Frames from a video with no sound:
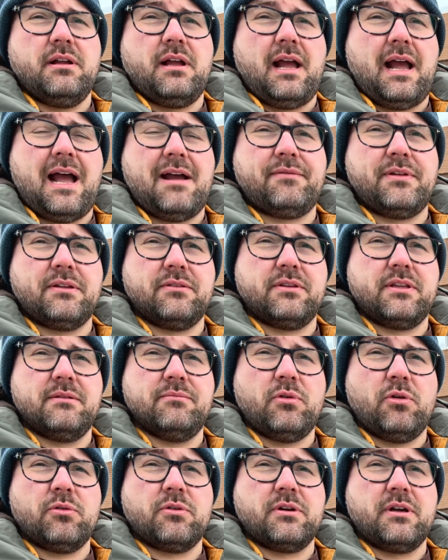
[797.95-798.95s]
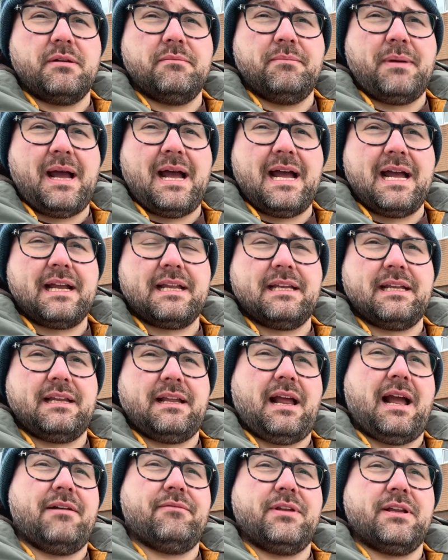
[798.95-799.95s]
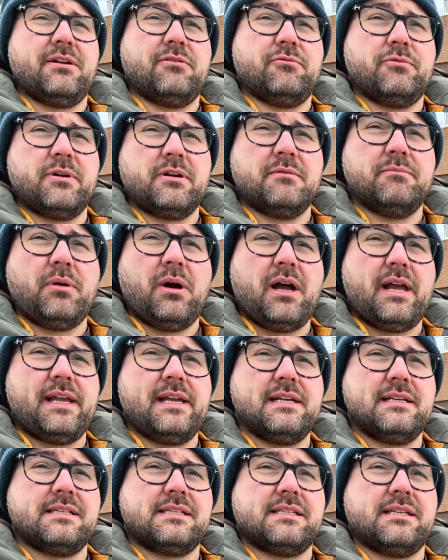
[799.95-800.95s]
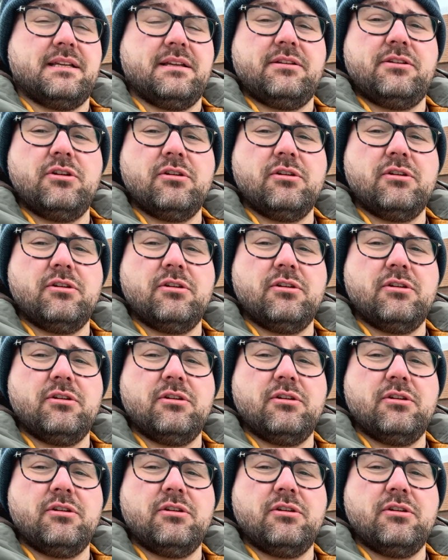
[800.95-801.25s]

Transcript: having the motor in back, having a rear bias.